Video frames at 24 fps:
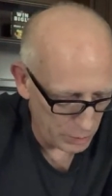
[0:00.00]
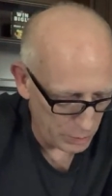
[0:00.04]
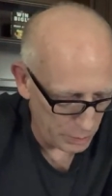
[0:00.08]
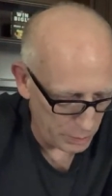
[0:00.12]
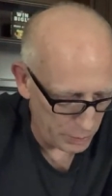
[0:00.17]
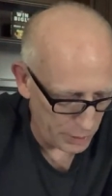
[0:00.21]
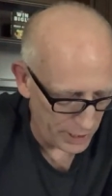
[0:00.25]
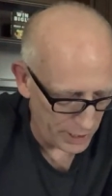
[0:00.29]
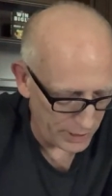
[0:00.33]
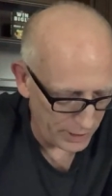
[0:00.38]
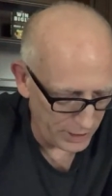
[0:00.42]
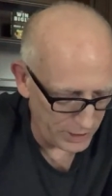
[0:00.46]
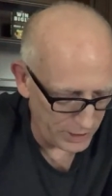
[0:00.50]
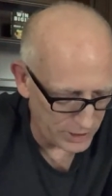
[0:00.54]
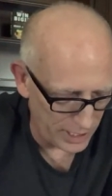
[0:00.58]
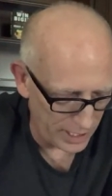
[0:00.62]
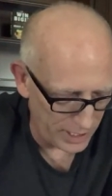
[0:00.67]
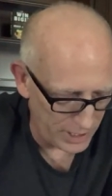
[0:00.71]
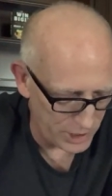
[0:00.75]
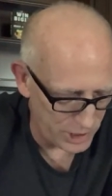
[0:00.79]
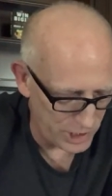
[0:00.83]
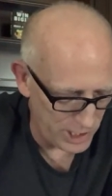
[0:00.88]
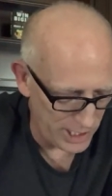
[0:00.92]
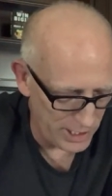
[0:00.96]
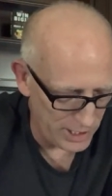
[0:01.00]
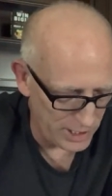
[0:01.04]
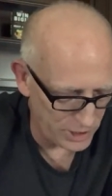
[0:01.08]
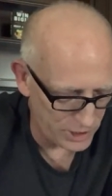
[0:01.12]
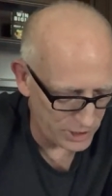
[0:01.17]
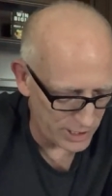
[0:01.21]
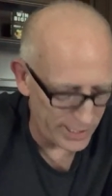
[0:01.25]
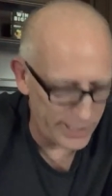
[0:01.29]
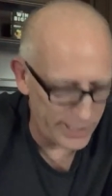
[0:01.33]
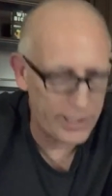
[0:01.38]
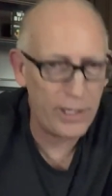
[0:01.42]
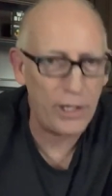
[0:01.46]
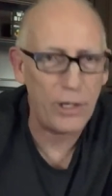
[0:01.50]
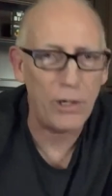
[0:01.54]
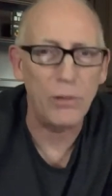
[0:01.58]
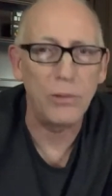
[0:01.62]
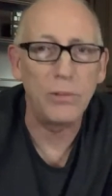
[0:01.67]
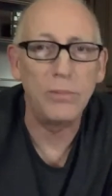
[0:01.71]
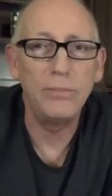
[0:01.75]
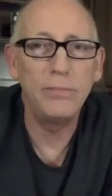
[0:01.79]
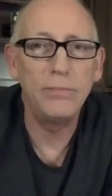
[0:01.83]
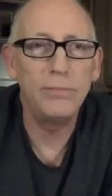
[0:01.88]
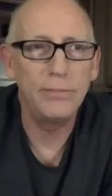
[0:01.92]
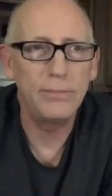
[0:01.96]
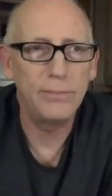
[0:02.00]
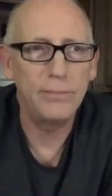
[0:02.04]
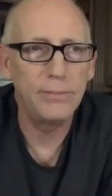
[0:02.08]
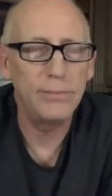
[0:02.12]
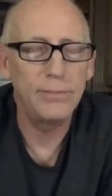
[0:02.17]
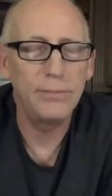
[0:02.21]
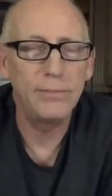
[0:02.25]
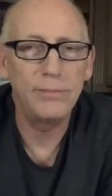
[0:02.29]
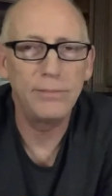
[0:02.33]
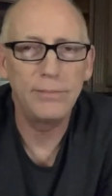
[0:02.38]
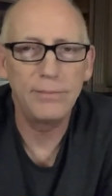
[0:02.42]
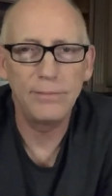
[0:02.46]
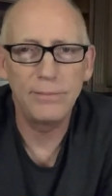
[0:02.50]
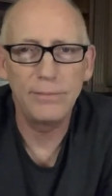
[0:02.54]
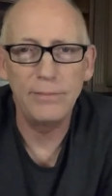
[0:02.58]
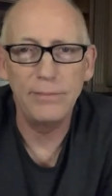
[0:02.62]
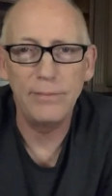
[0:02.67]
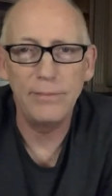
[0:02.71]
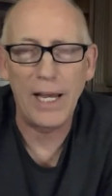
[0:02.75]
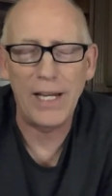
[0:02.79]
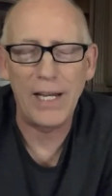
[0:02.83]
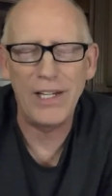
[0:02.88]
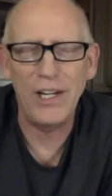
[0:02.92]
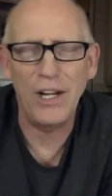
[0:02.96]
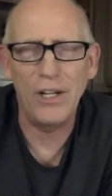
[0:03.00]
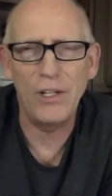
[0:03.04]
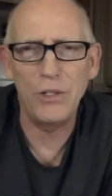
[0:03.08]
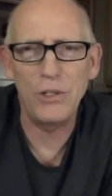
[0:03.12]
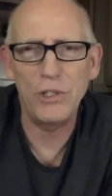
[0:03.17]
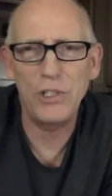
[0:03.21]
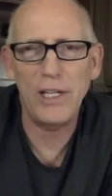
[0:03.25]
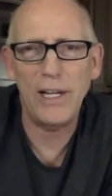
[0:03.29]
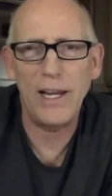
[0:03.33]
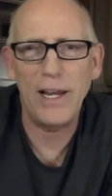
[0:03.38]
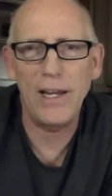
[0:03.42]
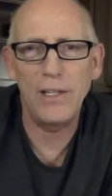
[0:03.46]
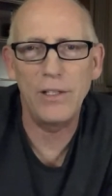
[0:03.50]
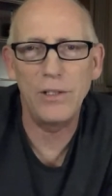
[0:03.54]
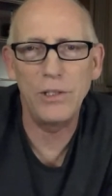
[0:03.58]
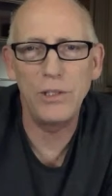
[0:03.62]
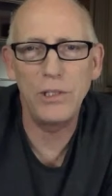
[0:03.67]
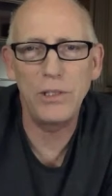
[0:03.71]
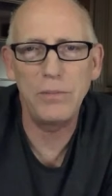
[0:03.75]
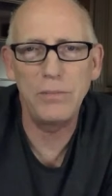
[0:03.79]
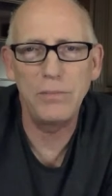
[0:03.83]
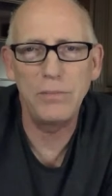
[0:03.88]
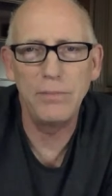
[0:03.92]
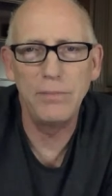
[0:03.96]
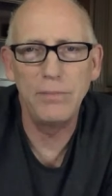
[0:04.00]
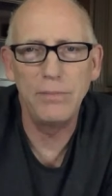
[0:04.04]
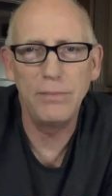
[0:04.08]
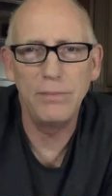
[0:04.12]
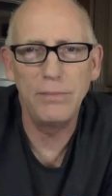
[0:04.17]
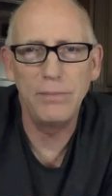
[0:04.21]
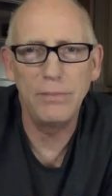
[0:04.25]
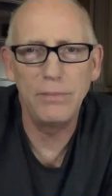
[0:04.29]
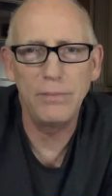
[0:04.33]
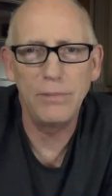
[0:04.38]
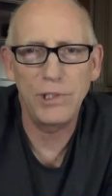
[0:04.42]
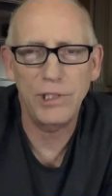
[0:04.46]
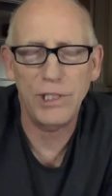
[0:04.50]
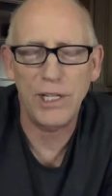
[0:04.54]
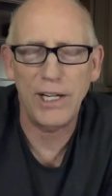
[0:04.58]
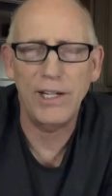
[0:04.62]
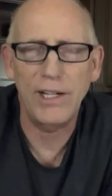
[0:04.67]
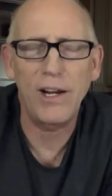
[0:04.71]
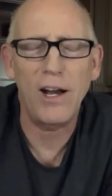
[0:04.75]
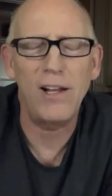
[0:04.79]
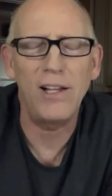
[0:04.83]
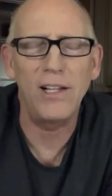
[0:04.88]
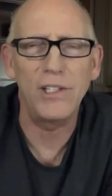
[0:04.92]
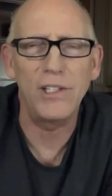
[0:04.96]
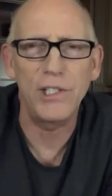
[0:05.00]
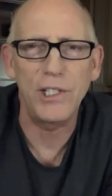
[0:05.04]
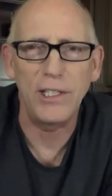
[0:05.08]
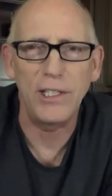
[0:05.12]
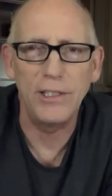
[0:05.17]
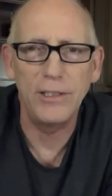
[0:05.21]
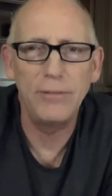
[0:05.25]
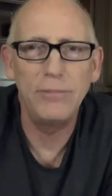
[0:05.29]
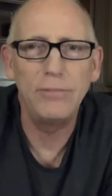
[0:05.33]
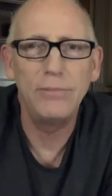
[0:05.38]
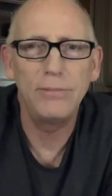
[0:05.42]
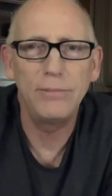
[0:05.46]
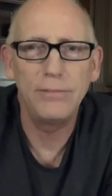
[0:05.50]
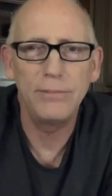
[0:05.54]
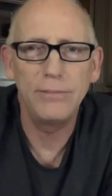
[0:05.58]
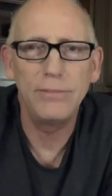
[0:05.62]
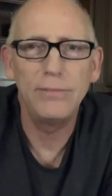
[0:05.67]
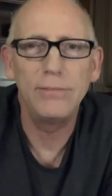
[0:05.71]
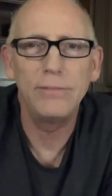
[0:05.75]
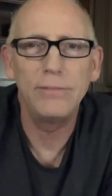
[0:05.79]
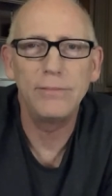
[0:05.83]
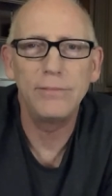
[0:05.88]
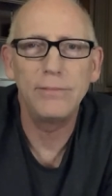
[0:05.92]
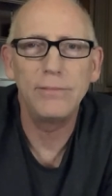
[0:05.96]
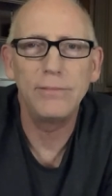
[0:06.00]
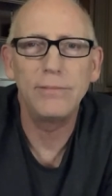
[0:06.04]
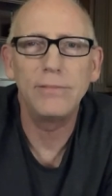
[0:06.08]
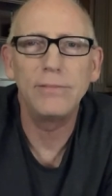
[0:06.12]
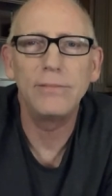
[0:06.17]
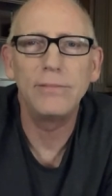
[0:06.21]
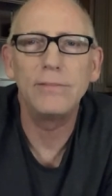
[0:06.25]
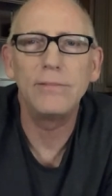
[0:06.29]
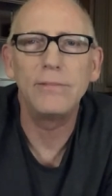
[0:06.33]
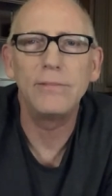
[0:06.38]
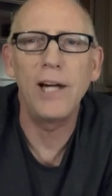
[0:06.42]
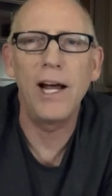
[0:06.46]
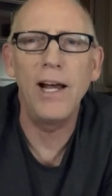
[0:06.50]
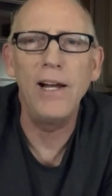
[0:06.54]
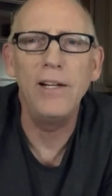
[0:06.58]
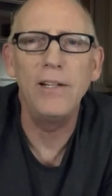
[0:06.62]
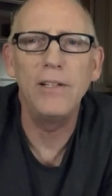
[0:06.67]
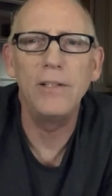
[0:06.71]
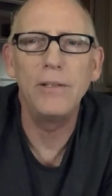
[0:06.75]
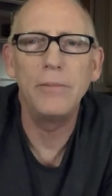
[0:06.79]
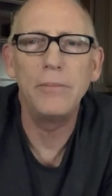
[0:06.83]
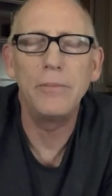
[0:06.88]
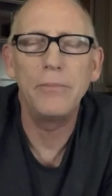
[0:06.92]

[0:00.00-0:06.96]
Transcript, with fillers: but he's got a genius IQ, and he understands psychology, right?